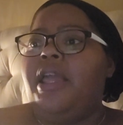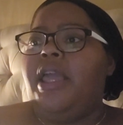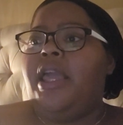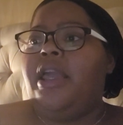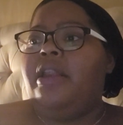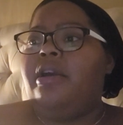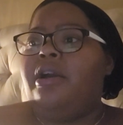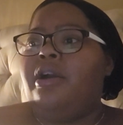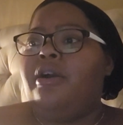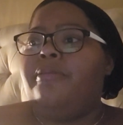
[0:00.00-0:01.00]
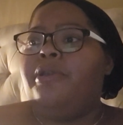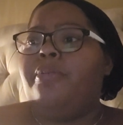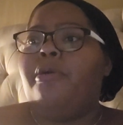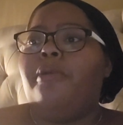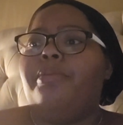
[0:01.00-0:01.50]
And the
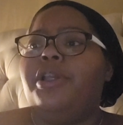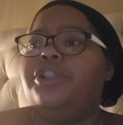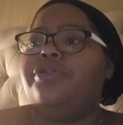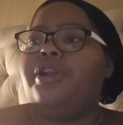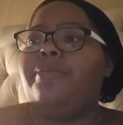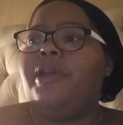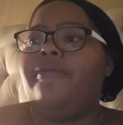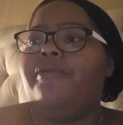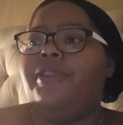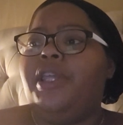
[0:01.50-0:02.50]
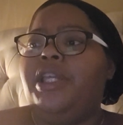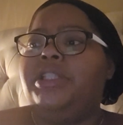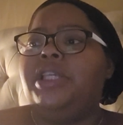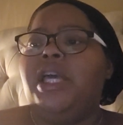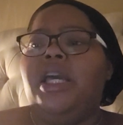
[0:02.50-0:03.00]
appropriate treatment for
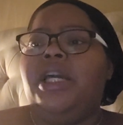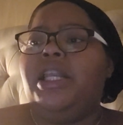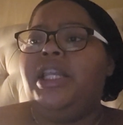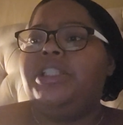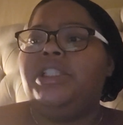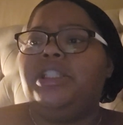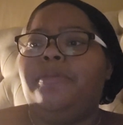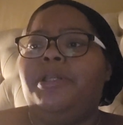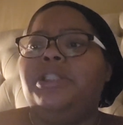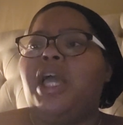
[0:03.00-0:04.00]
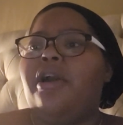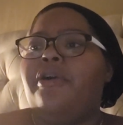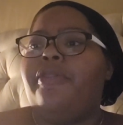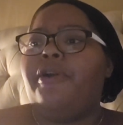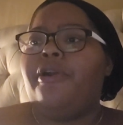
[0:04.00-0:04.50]
these conditions could be
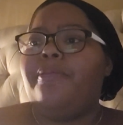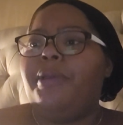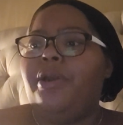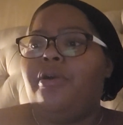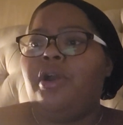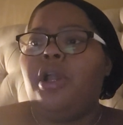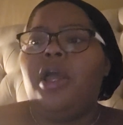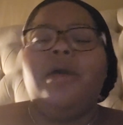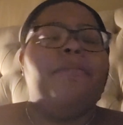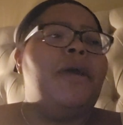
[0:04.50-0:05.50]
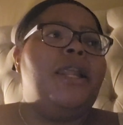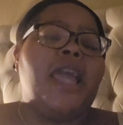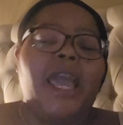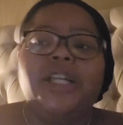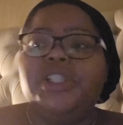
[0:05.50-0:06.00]
psychotherapy or
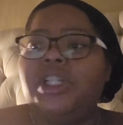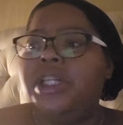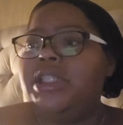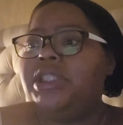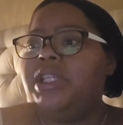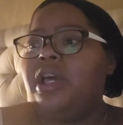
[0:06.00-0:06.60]
medications,